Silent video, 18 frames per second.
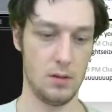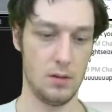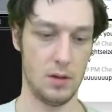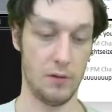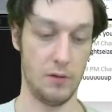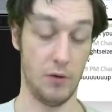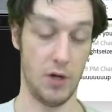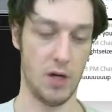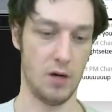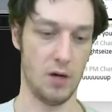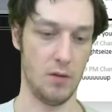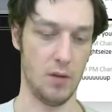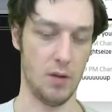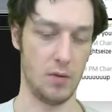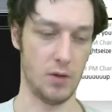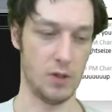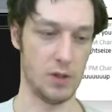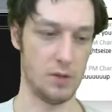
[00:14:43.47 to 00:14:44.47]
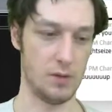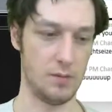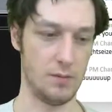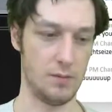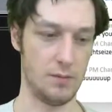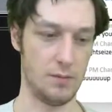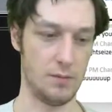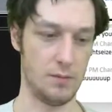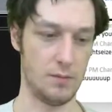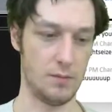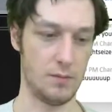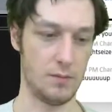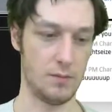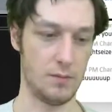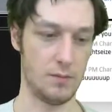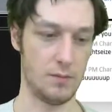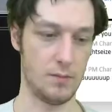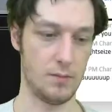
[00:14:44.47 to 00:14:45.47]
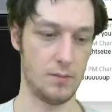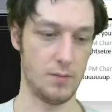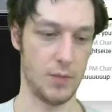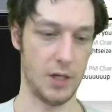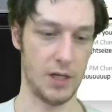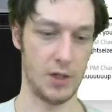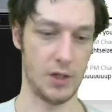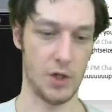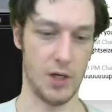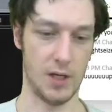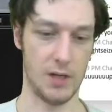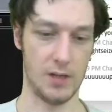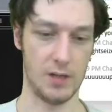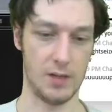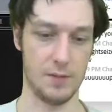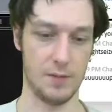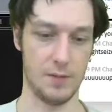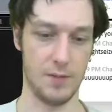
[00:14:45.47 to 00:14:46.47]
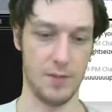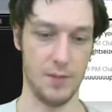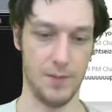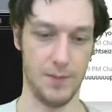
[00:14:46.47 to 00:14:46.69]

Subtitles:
If we don't, then we just play a Jace, but...